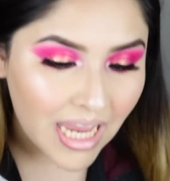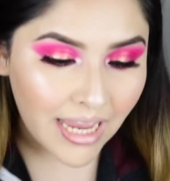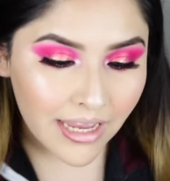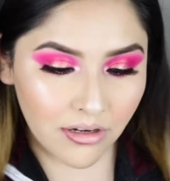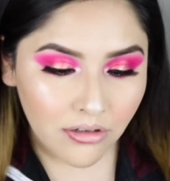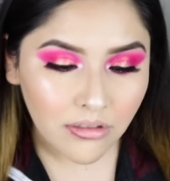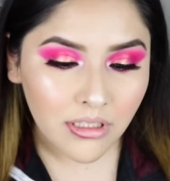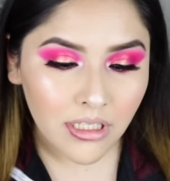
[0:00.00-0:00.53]

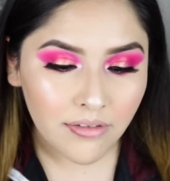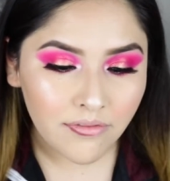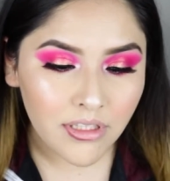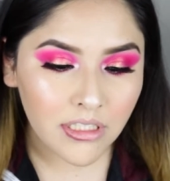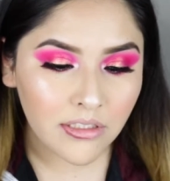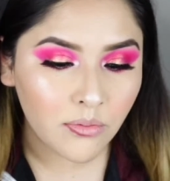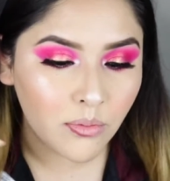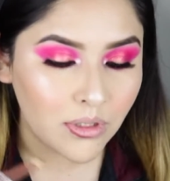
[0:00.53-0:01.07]
I don't love
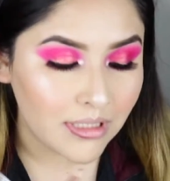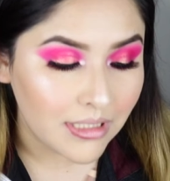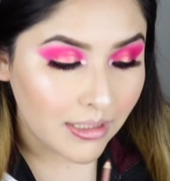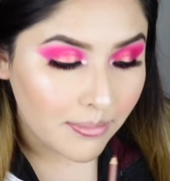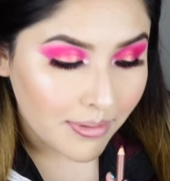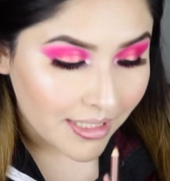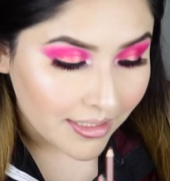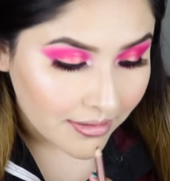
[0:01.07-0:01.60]
these wooden
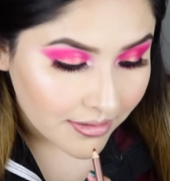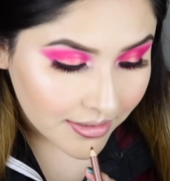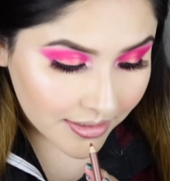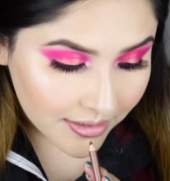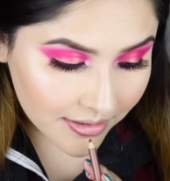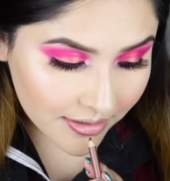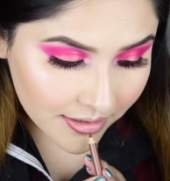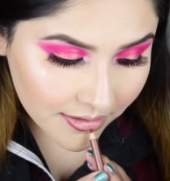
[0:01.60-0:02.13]
lip liners.
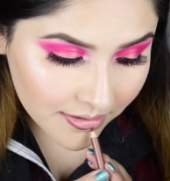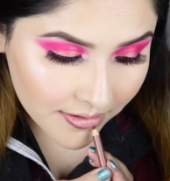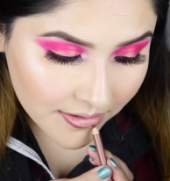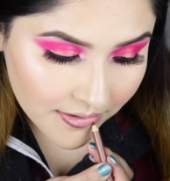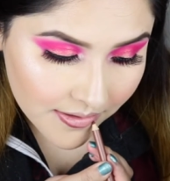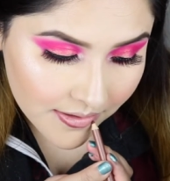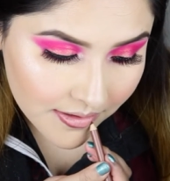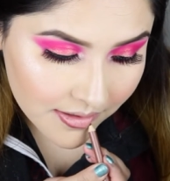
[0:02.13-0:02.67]
I think
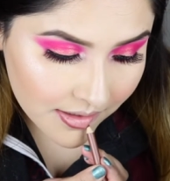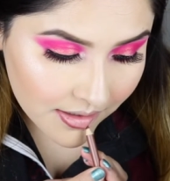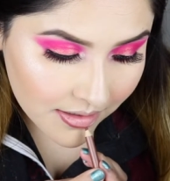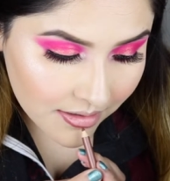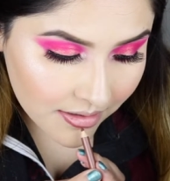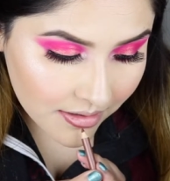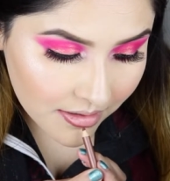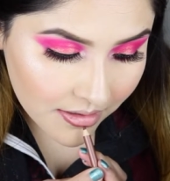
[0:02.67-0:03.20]
they are
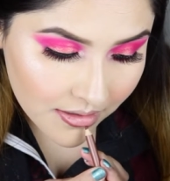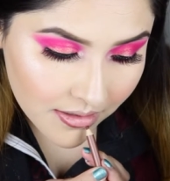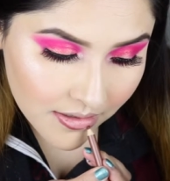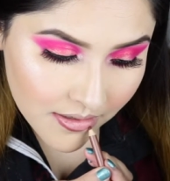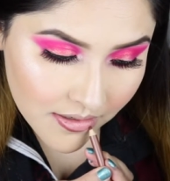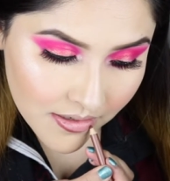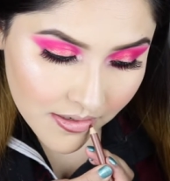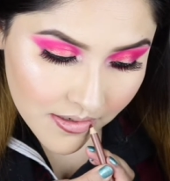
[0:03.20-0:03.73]

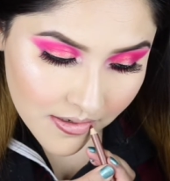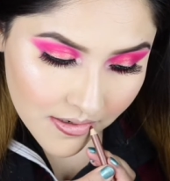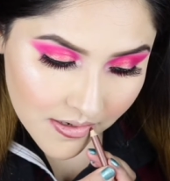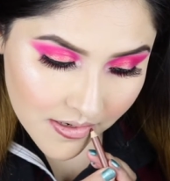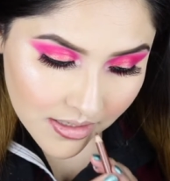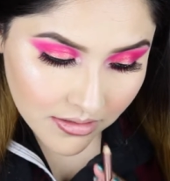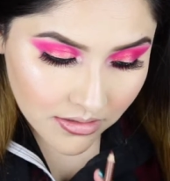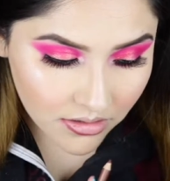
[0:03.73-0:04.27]

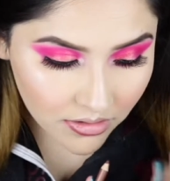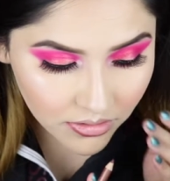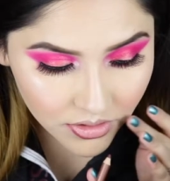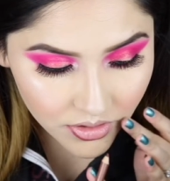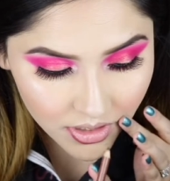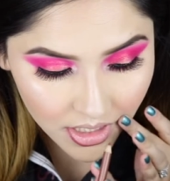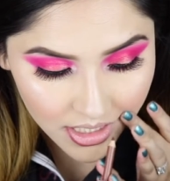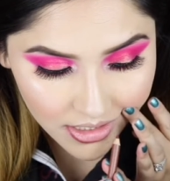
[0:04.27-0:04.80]
so
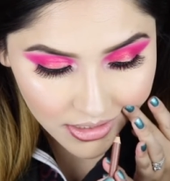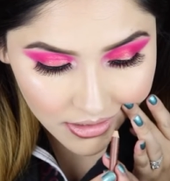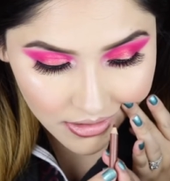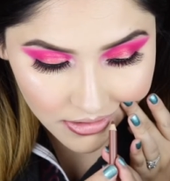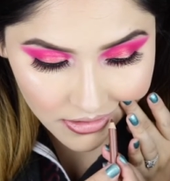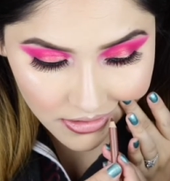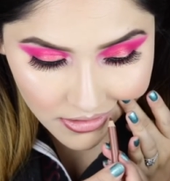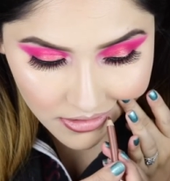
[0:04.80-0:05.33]

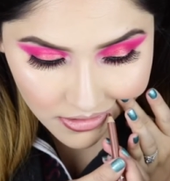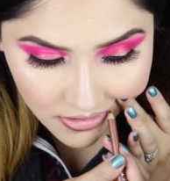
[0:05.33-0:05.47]
drying.